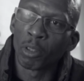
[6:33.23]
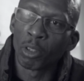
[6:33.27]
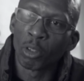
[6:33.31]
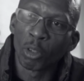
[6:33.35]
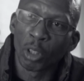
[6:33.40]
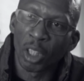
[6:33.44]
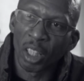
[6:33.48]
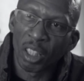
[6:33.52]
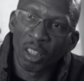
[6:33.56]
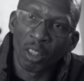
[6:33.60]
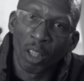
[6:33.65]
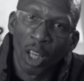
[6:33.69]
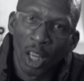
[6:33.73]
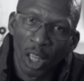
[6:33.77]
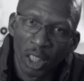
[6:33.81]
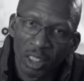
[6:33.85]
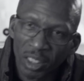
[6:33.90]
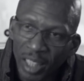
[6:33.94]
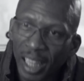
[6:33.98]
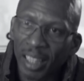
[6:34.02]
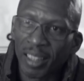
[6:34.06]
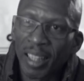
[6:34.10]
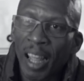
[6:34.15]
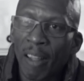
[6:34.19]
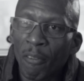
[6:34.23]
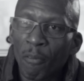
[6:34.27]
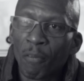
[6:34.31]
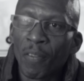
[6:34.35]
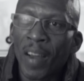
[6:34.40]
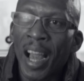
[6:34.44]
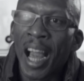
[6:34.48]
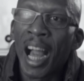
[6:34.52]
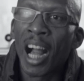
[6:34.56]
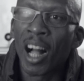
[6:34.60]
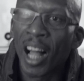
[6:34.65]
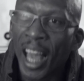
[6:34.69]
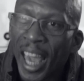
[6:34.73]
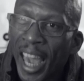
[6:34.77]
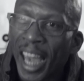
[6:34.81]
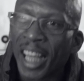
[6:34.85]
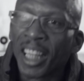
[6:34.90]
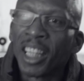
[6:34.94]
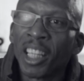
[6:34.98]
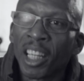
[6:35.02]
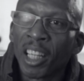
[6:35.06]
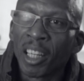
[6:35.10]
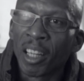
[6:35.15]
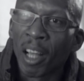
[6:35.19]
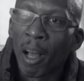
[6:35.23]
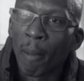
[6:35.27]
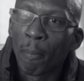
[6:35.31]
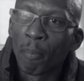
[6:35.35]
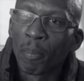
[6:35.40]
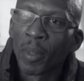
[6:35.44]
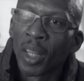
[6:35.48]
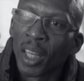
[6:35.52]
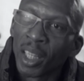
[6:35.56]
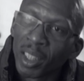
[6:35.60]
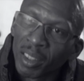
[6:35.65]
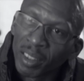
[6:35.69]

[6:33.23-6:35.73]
You can take that file, edit it up,